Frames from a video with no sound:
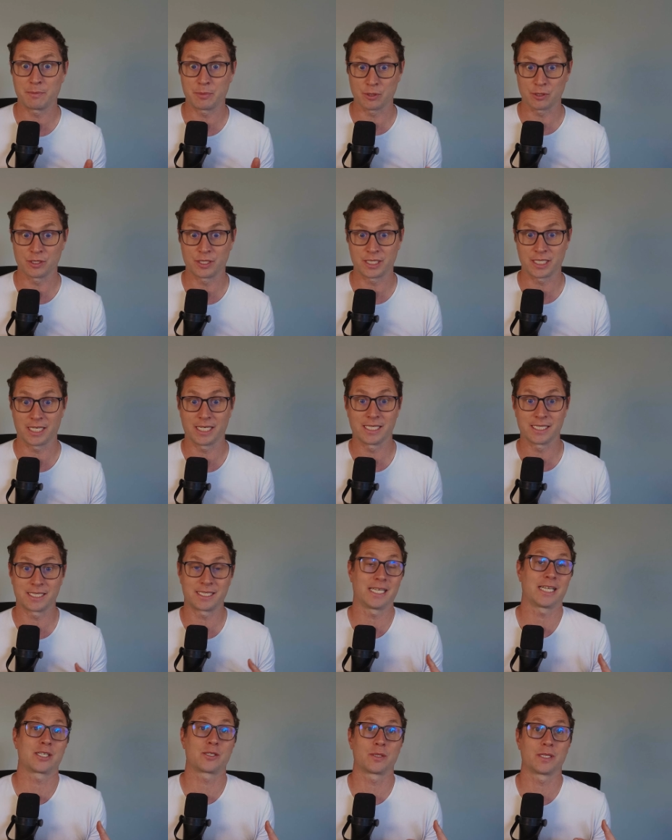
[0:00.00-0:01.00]
Bernstein
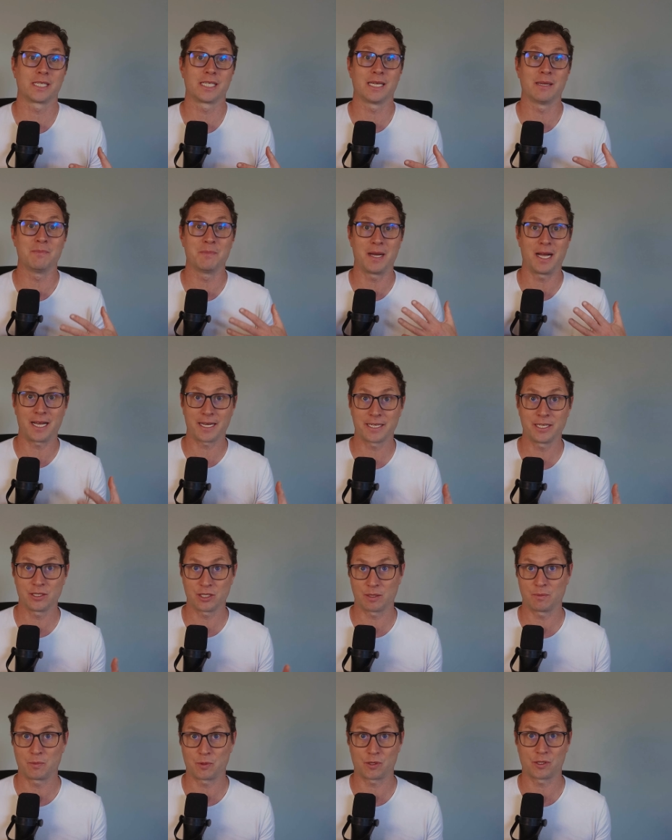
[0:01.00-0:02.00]
is actually embarking
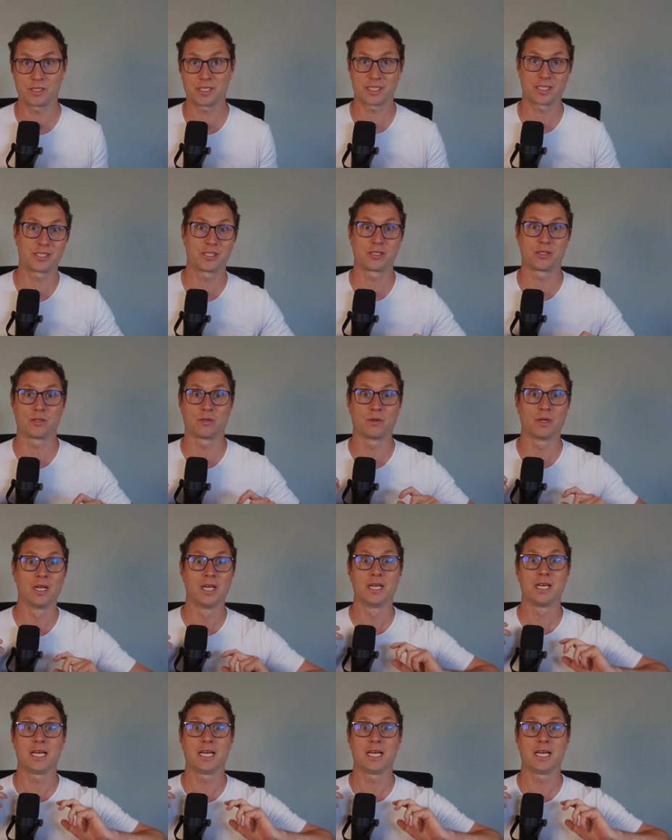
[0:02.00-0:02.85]
on a project to